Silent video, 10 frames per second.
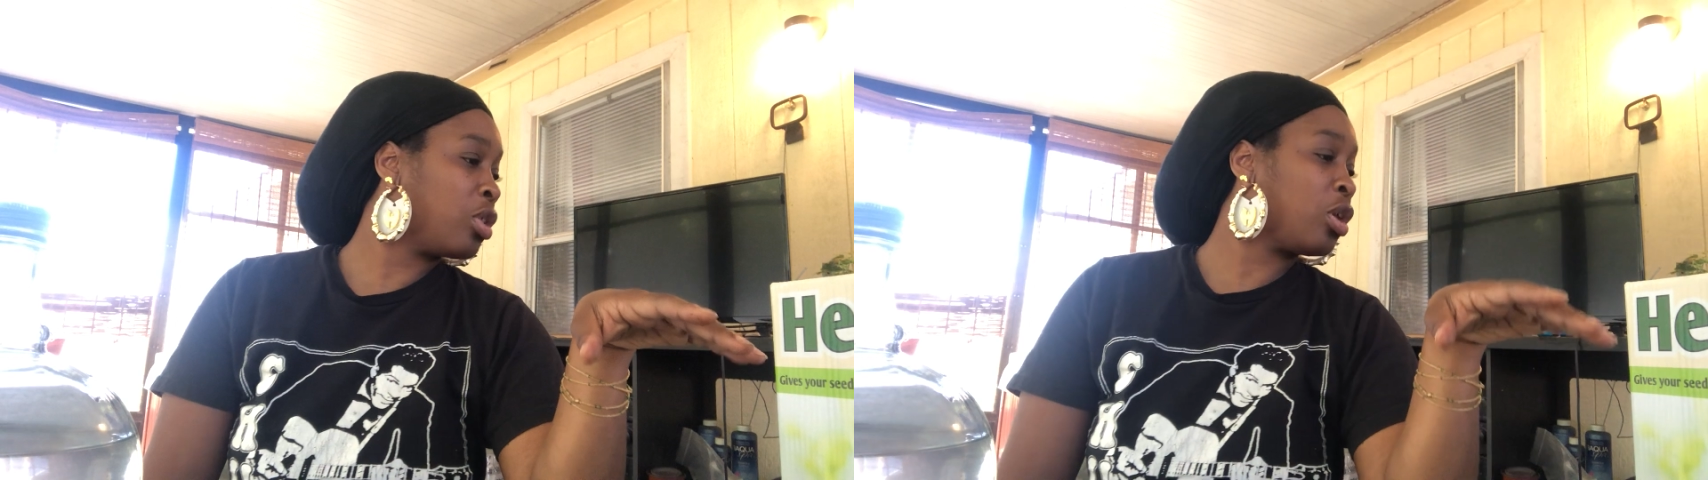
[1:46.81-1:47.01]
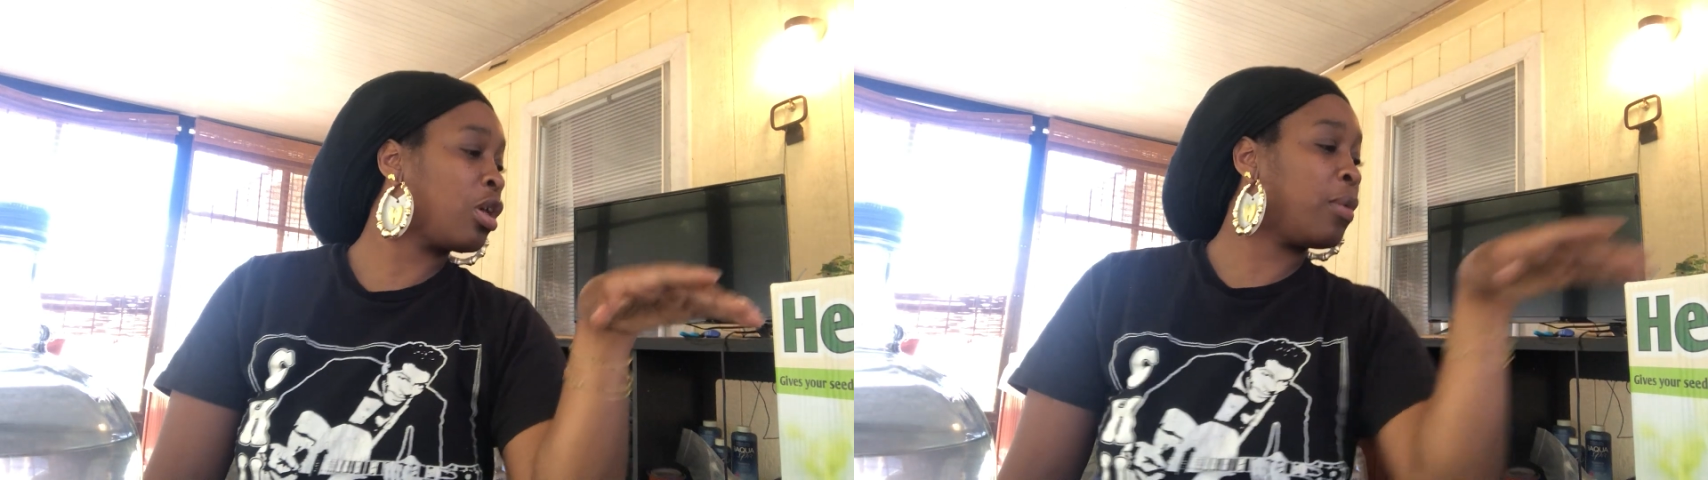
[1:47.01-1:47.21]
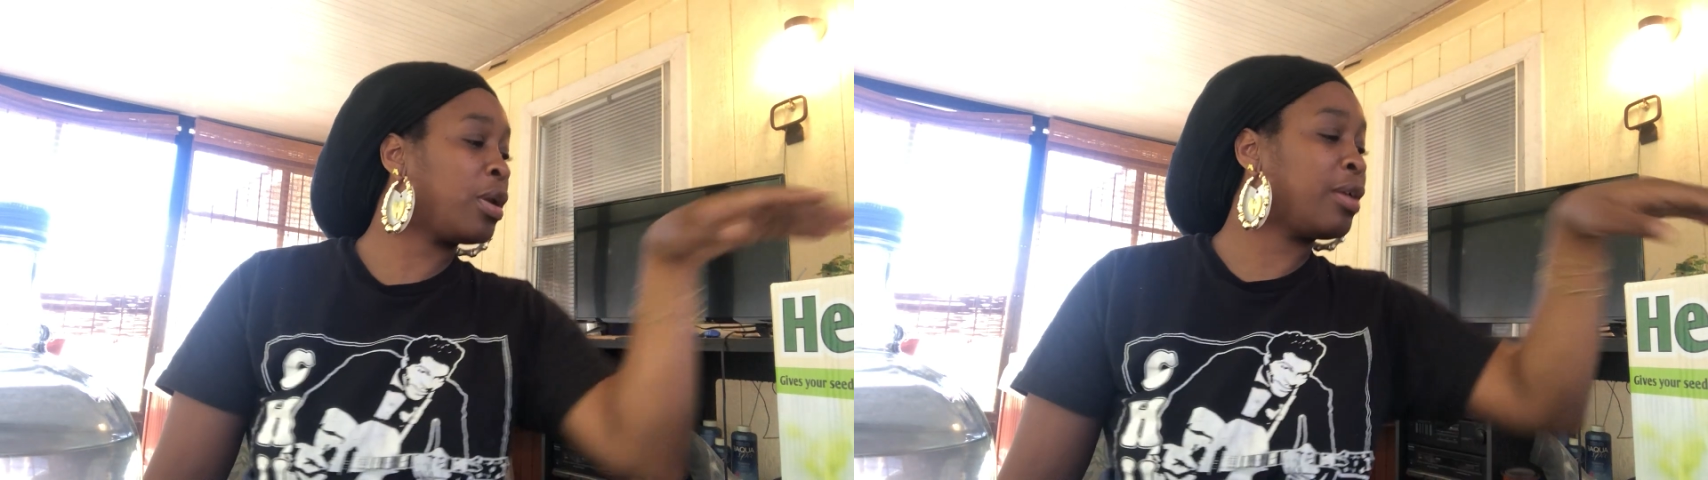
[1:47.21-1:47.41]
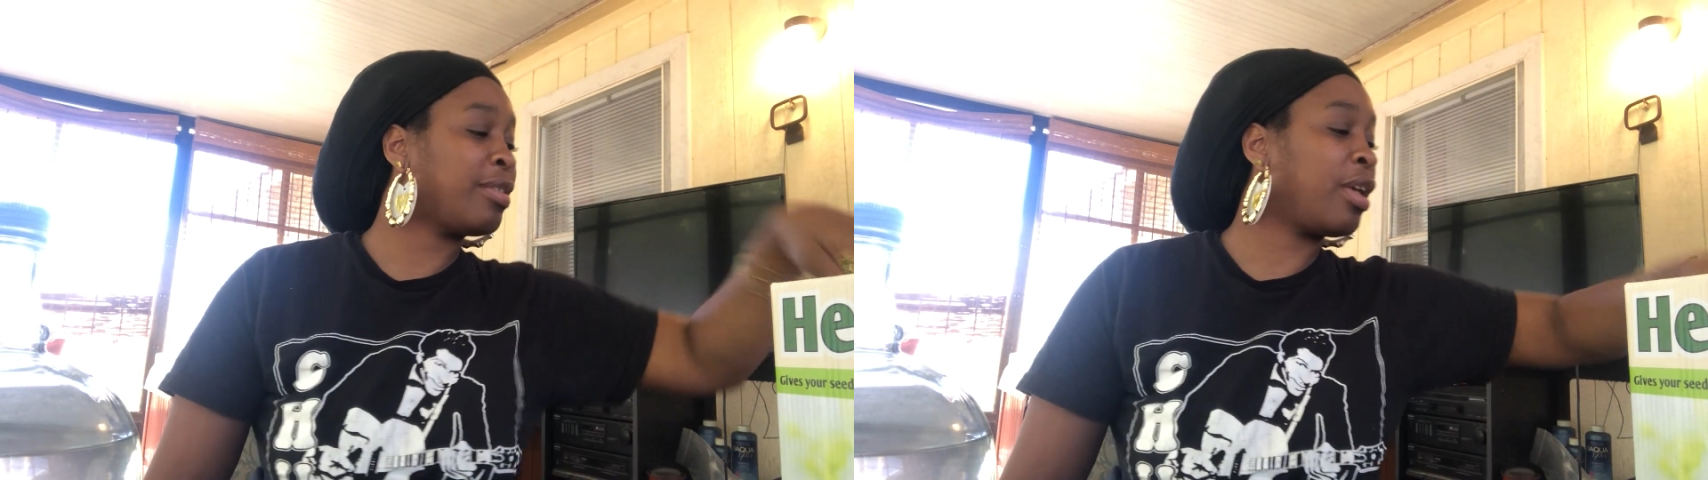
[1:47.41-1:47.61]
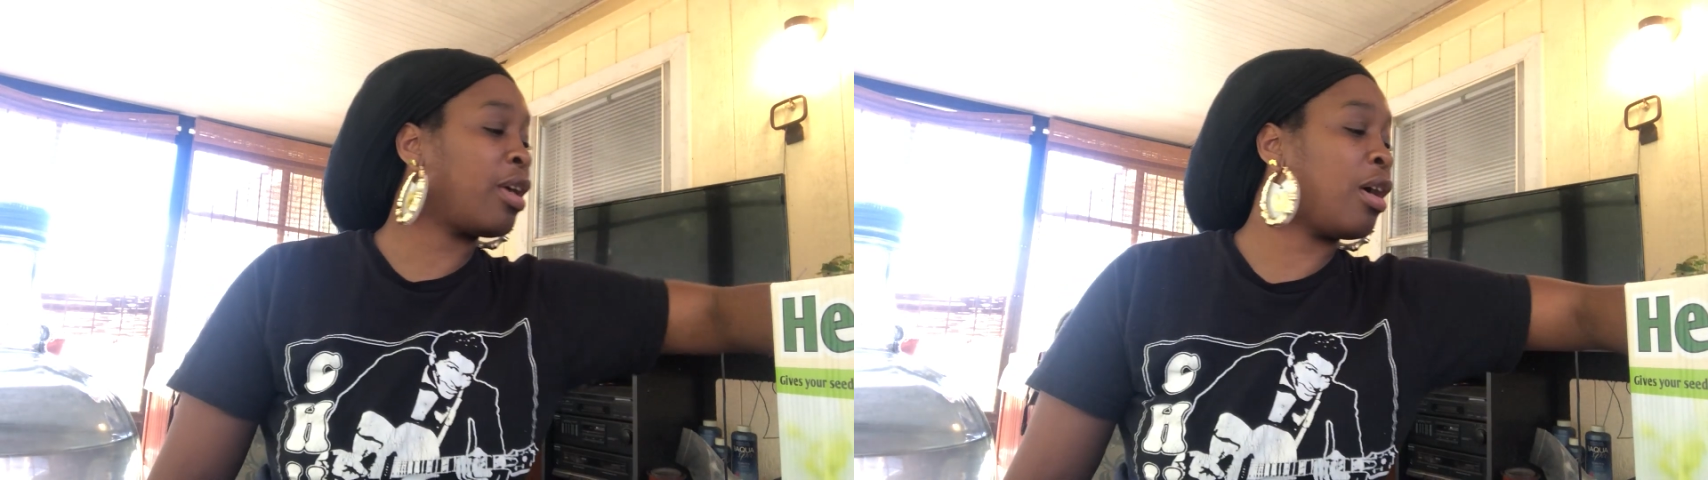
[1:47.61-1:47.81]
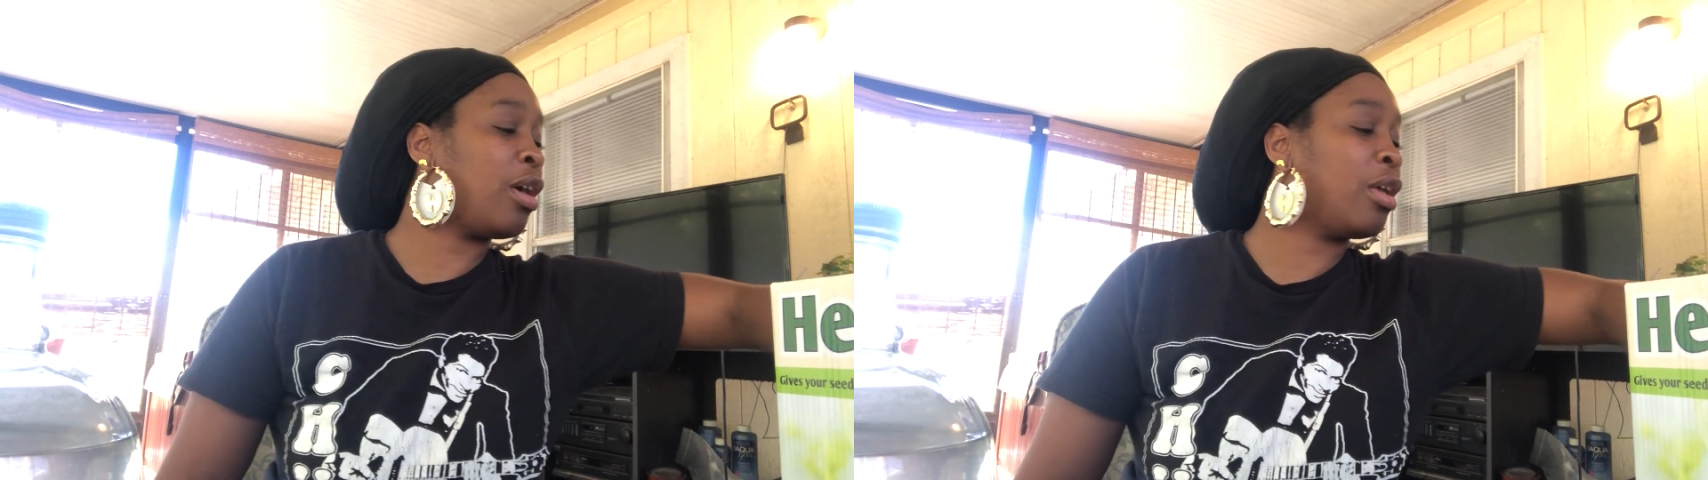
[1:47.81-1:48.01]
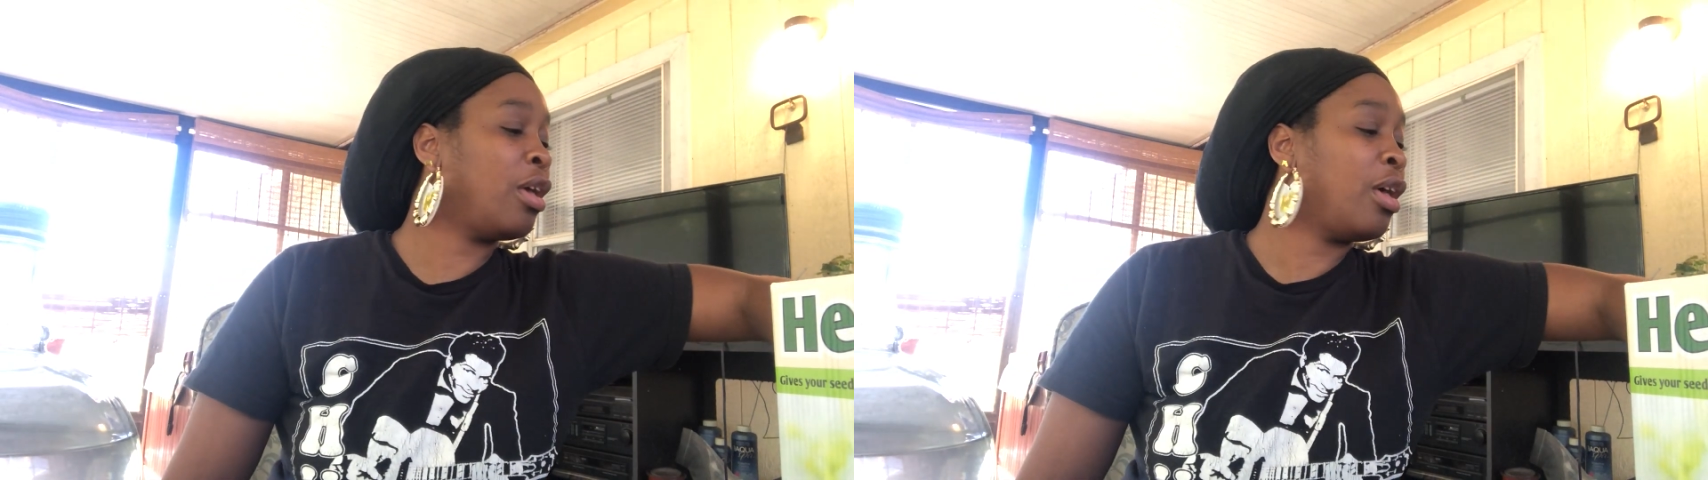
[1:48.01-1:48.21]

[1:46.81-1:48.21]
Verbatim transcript: to show y'all what else I got.